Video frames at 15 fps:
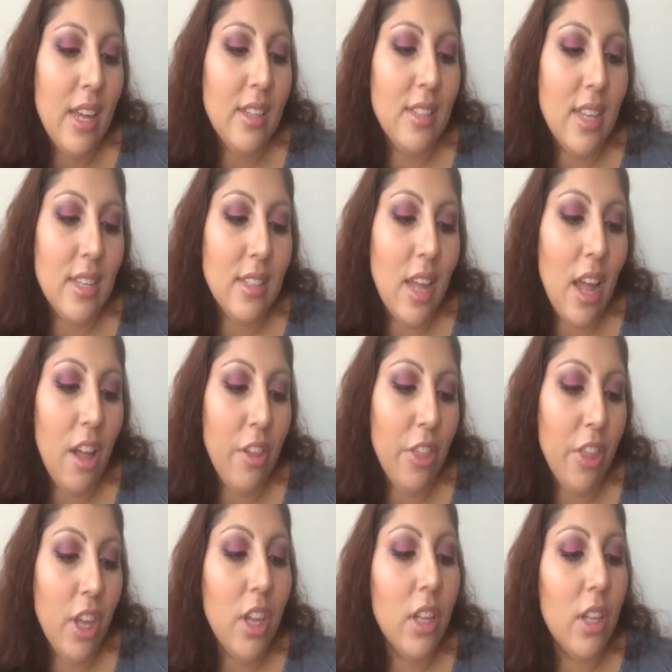It says
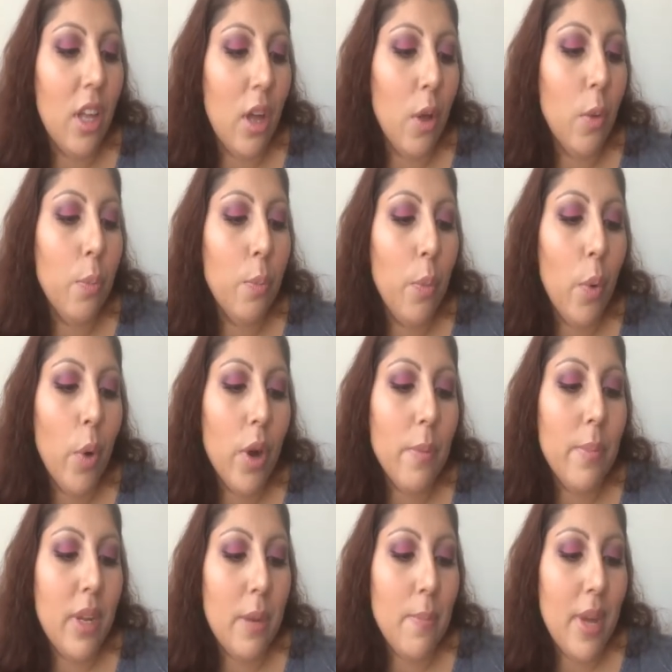Healthy Glow
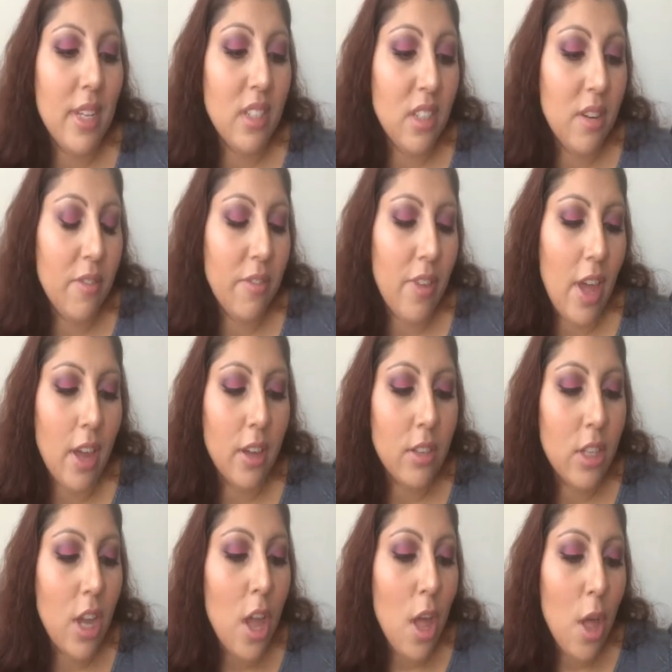Pore Minimizing Effect